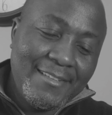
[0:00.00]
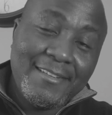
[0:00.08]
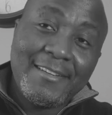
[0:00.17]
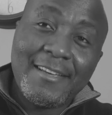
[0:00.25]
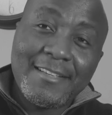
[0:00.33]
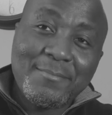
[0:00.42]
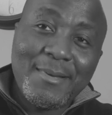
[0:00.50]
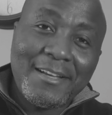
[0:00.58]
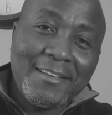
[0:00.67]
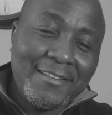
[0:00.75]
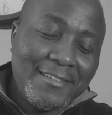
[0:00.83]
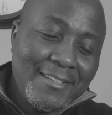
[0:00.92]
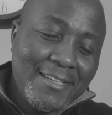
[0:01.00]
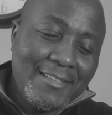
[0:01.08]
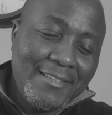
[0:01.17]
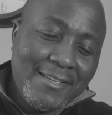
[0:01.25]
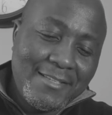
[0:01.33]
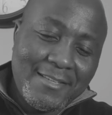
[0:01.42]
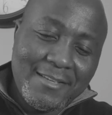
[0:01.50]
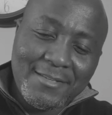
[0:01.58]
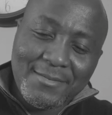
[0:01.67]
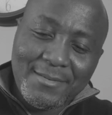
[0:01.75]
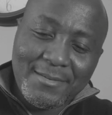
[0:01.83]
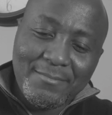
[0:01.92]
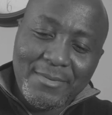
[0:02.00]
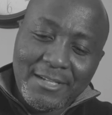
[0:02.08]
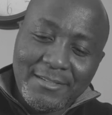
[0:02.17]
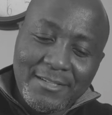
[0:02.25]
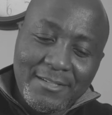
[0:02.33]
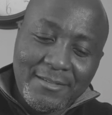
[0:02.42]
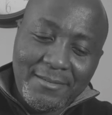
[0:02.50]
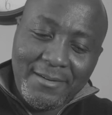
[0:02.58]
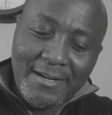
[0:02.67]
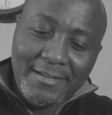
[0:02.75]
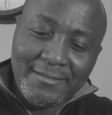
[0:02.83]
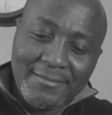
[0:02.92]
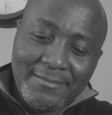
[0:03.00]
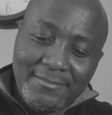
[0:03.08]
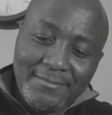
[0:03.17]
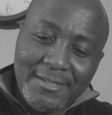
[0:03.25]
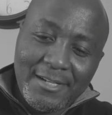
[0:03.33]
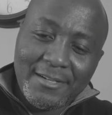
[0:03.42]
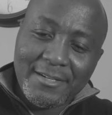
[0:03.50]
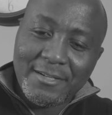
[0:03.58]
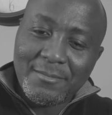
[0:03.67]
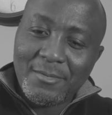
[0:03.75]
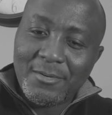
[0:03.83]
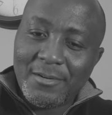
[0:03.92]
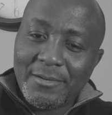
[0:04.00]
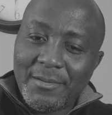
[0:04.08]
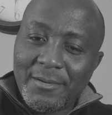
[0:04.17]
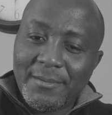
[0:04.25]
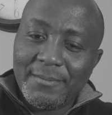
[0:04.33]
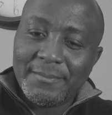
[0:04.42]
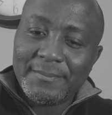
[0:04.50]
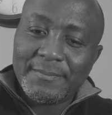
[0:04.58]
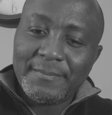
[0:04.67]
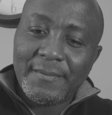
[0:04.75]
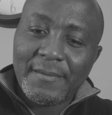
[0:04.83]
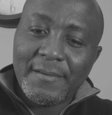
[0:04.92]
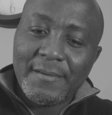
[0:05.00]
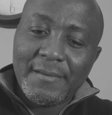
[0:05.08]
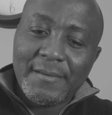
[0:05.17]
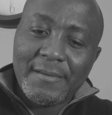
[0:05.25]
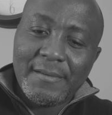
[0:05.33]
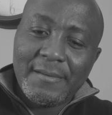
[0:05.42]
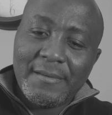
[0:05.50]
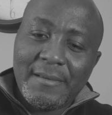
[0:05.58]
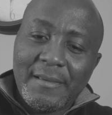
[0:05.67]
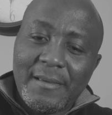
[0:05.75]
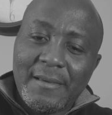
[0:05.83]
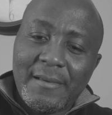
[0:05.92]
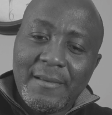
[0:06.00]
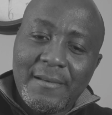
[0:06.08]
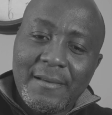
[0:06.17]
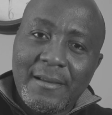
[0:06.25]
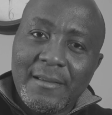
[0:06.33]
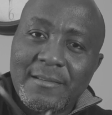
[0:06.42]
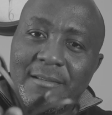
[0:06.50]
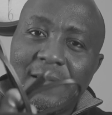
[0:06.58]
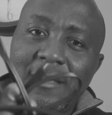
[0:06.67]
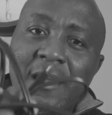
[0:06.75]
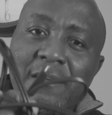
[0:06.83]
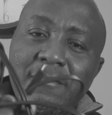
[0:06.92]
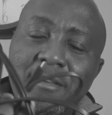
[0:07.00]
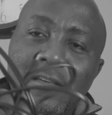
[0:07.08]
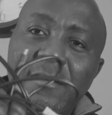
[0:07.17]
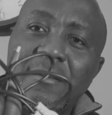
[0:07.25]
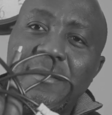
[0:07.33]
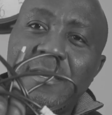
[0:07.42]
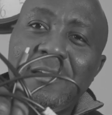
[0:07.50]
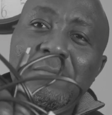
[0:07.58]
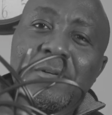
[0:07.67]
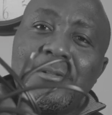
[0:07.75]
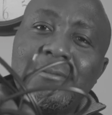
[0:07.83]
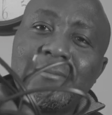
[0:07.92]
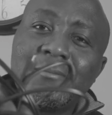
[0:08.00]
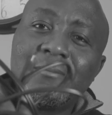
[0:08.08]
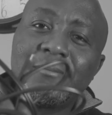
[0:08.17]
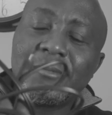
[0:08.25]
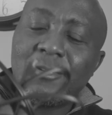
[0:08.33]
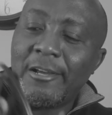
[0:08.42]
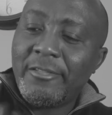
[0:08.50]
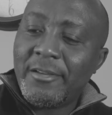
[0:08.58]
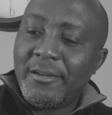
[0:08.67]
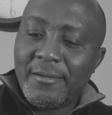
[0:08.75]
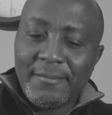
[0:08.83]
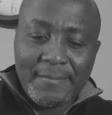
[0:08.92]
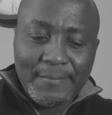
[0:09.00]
I guess back in the day, these things were a big deal, right? Not anymore, though. And I guess an AV cable right there.